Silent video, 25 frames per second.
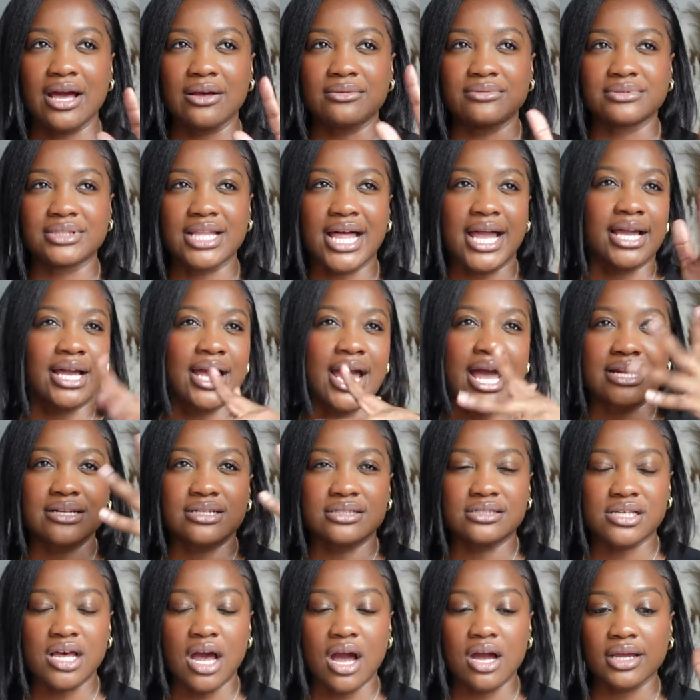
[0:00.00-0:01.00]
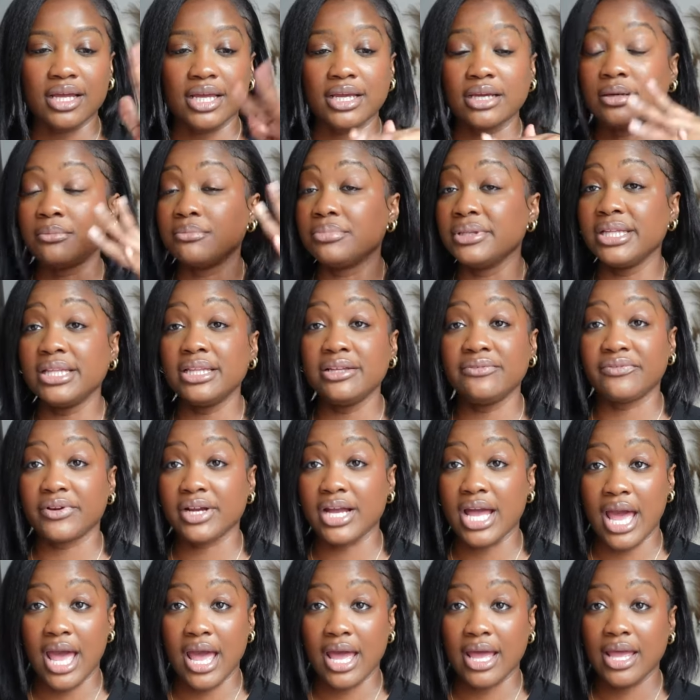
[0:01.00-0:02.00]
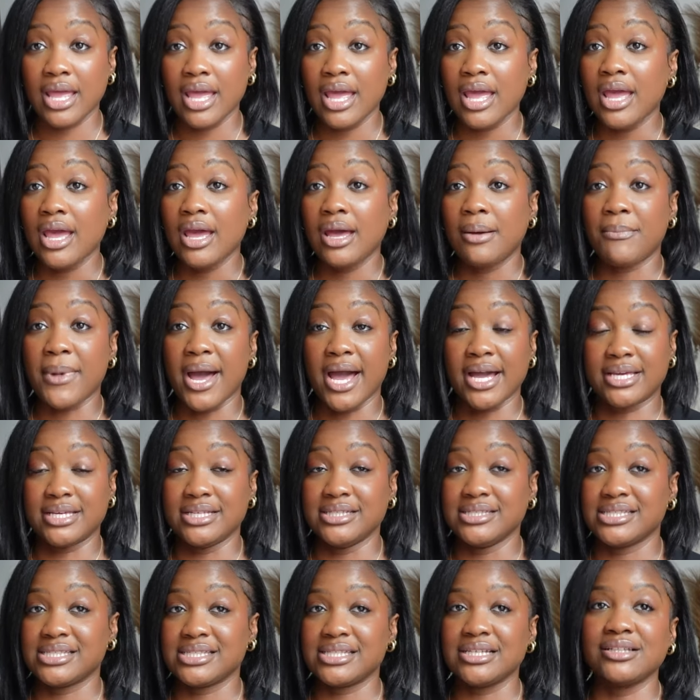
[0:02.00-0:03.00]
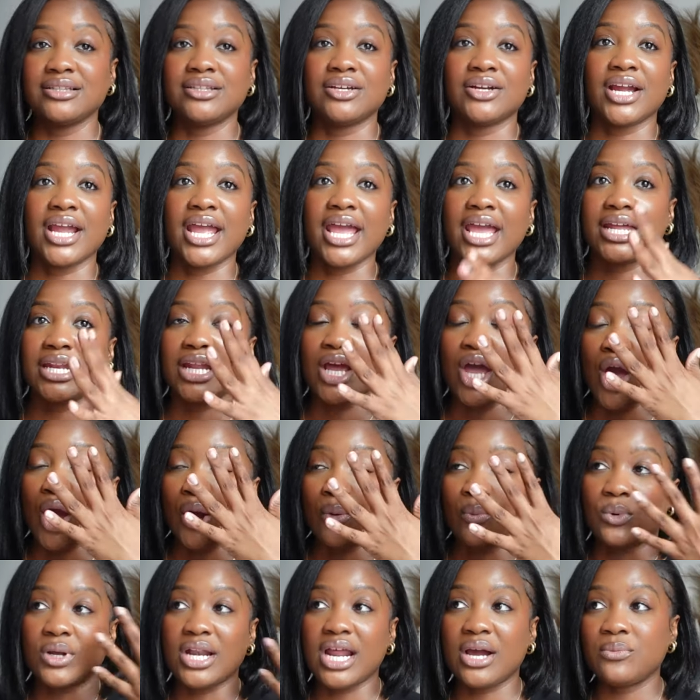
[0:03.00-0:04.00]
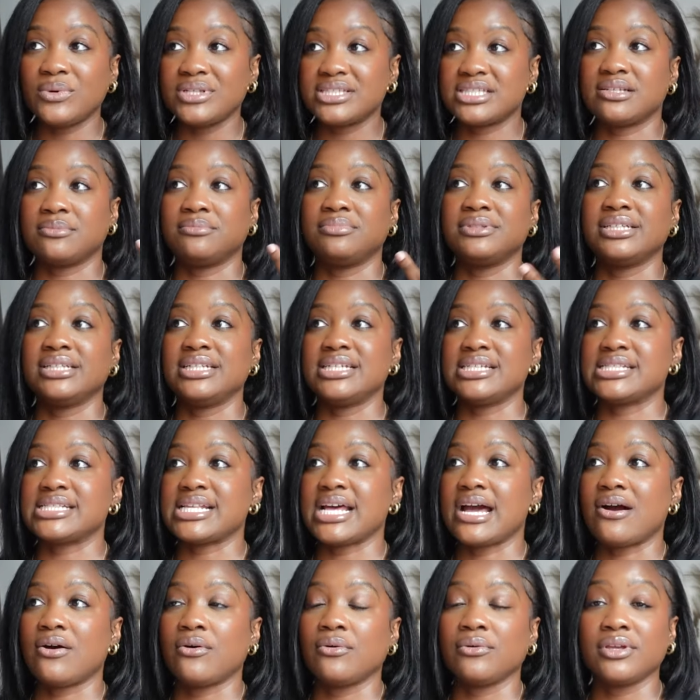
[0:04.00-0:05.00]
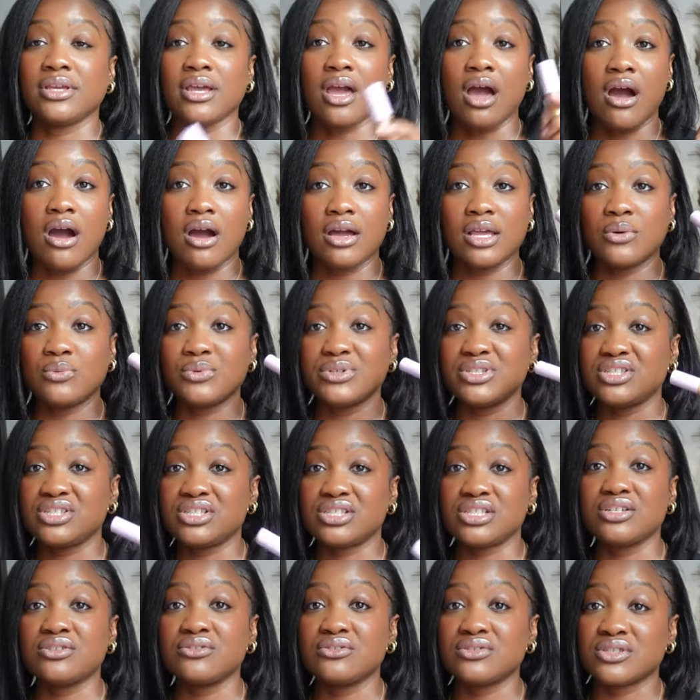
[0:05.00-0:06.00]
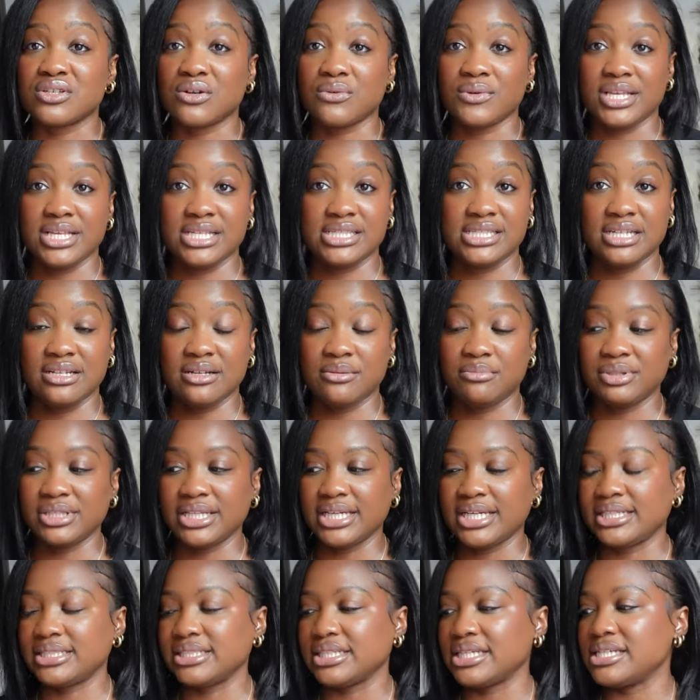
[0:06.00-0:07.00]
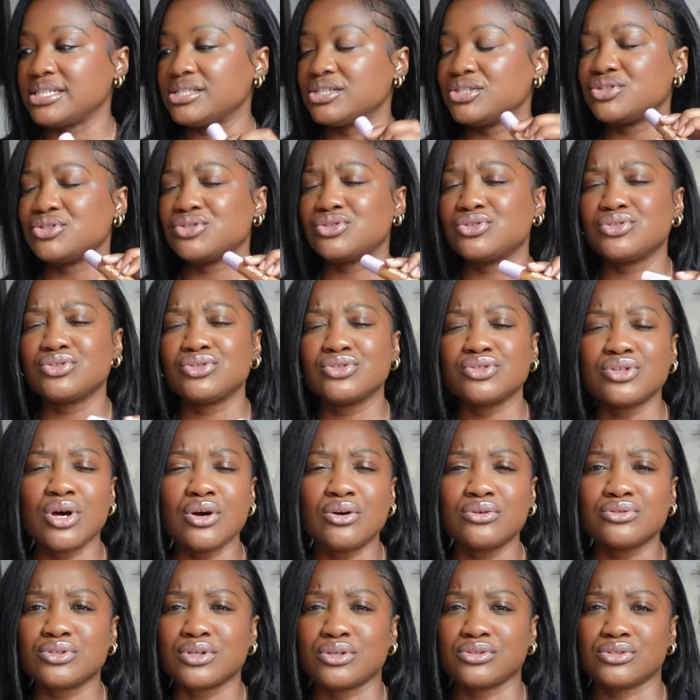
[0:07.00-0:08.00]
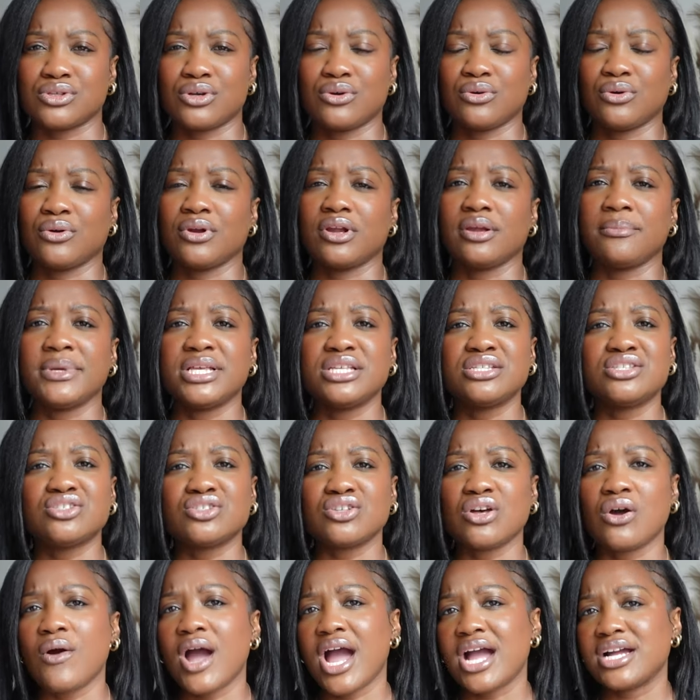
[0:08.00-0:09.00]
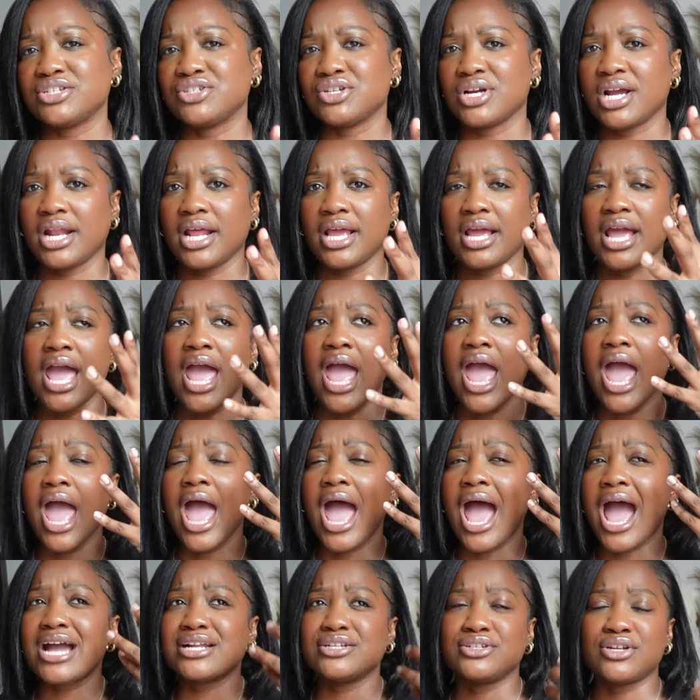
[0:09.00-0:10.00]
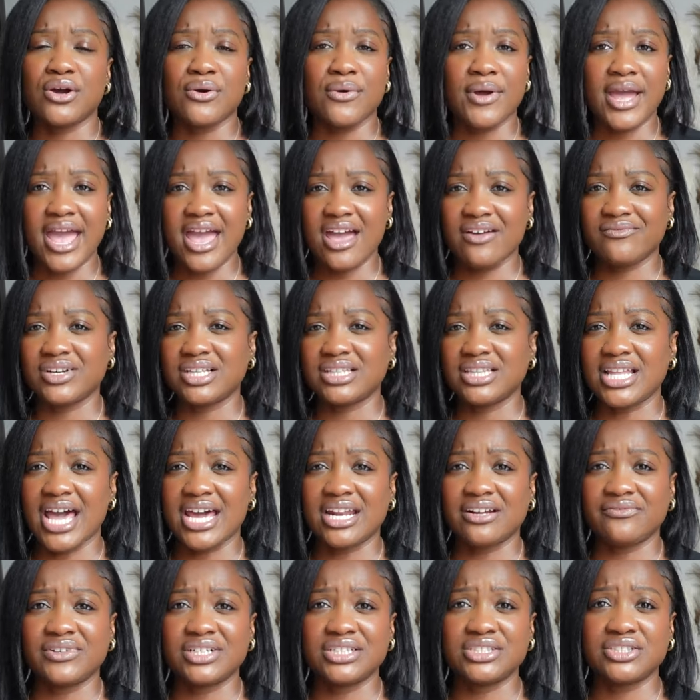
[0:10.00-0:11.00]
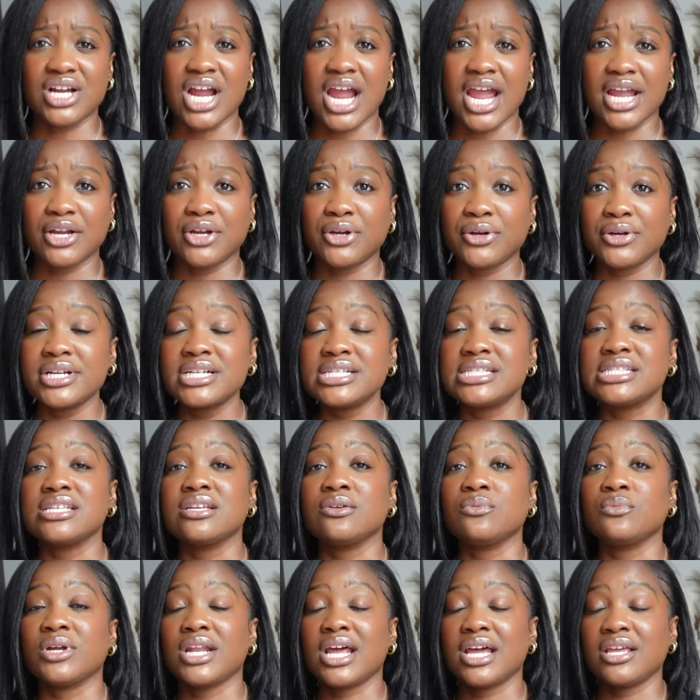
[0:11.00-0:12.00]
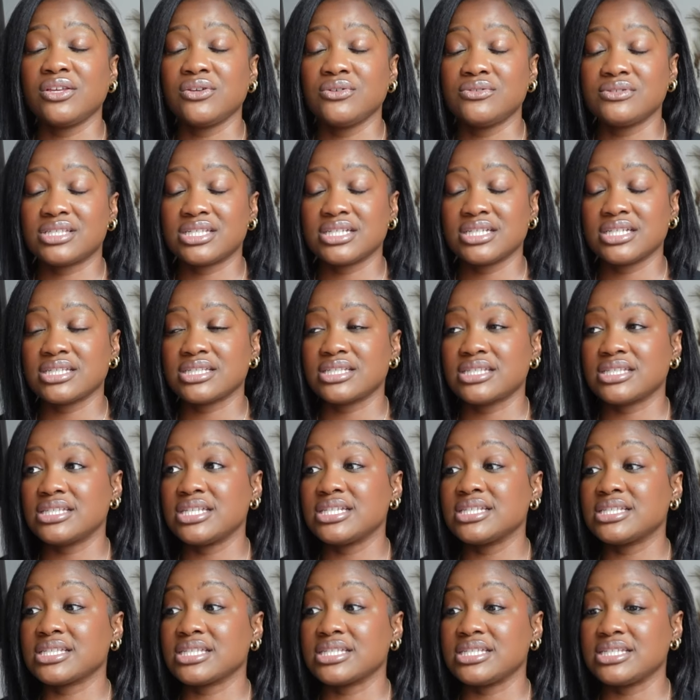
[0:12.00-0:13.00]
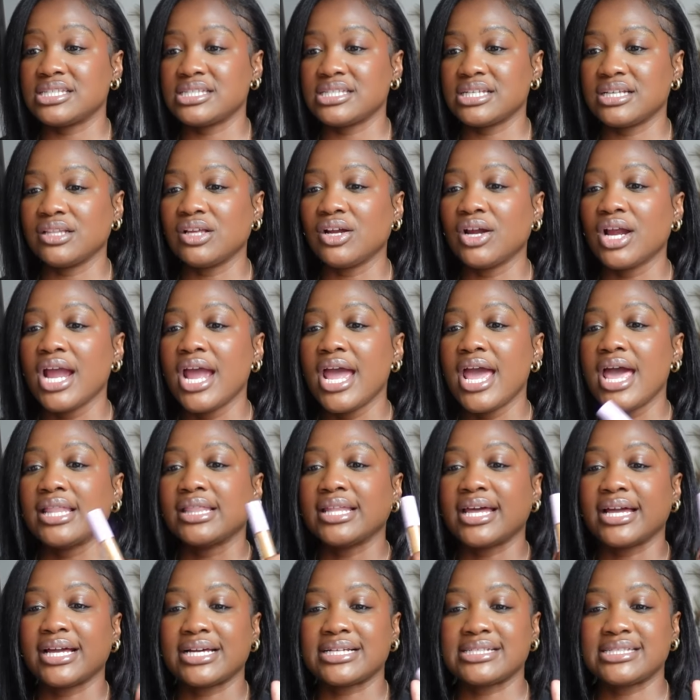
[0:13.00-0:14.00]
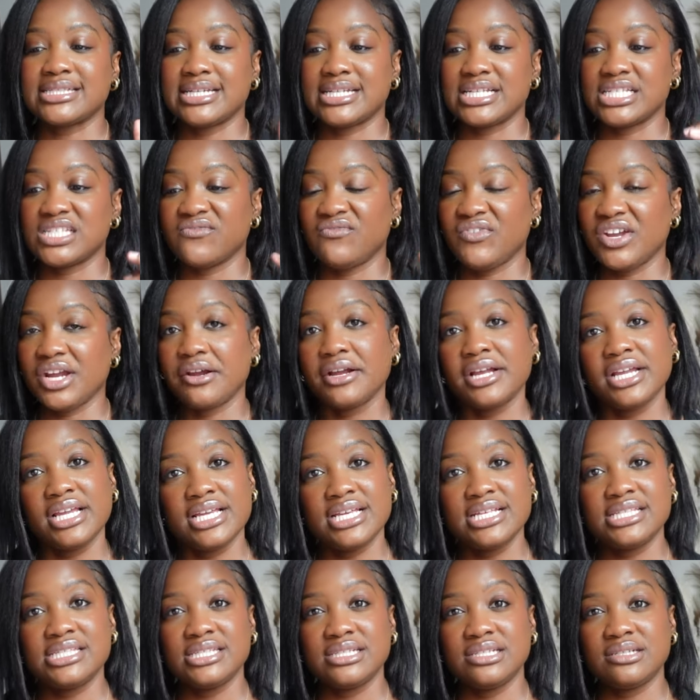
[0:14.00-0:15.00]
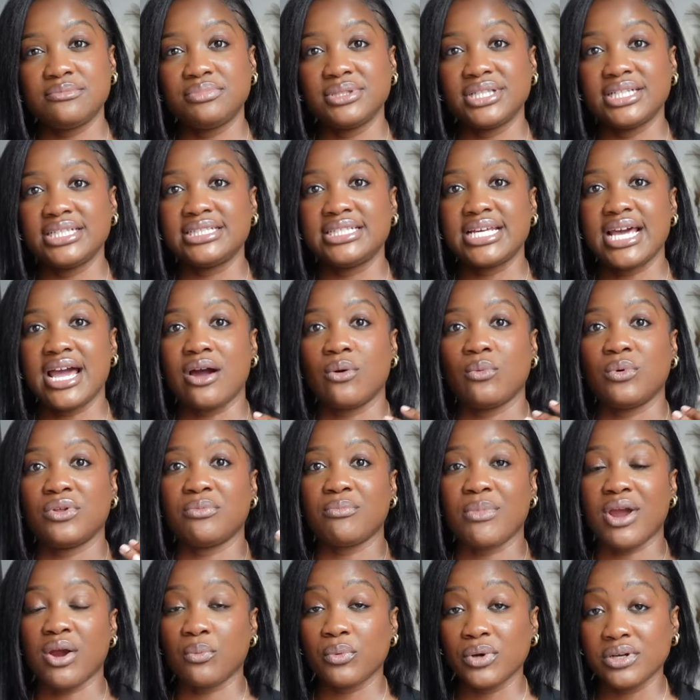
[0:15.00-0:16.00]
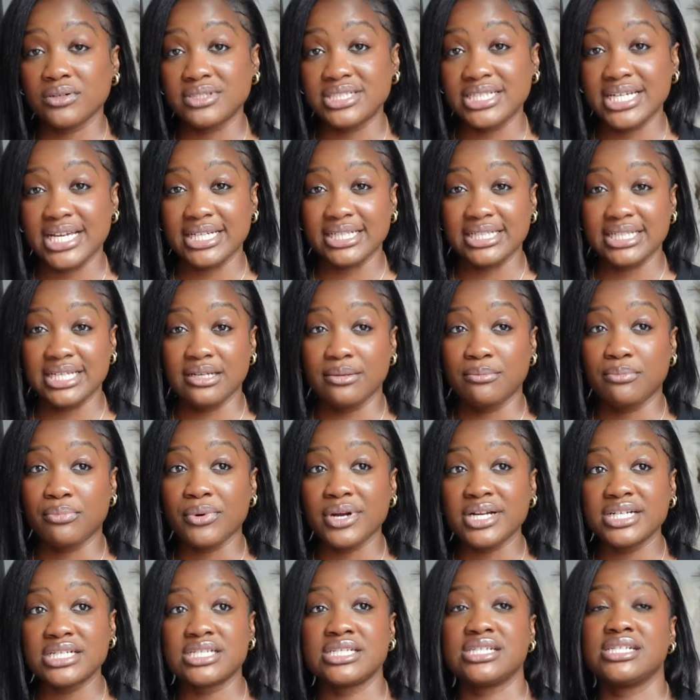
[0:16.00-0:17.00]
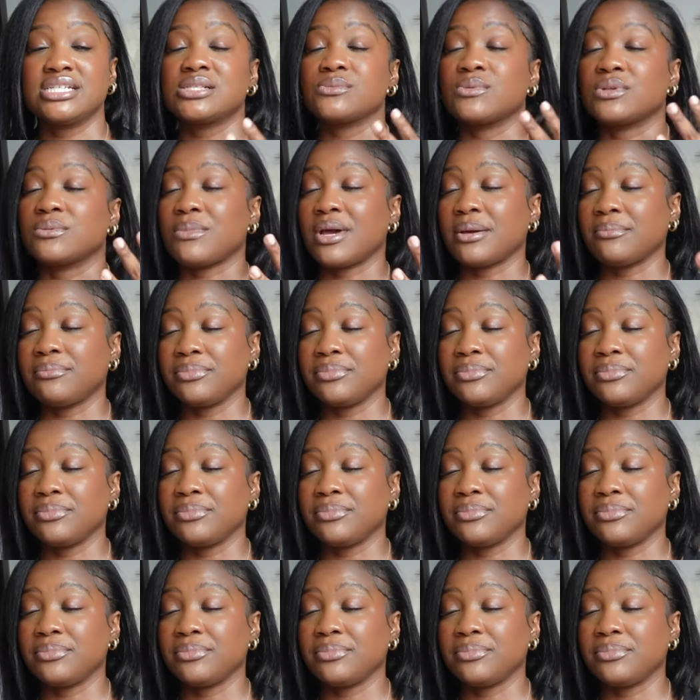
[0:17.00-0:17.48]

I like got to talk and completely forgot my concealer. And when I went to blend this out, y'all, it was still so easy to blend. It's so creamy, so hydrating. I don't have a lot of under eye creasing when I use this concealer. Like I said, it's very easy to blend out with my Real Technique brushes, with my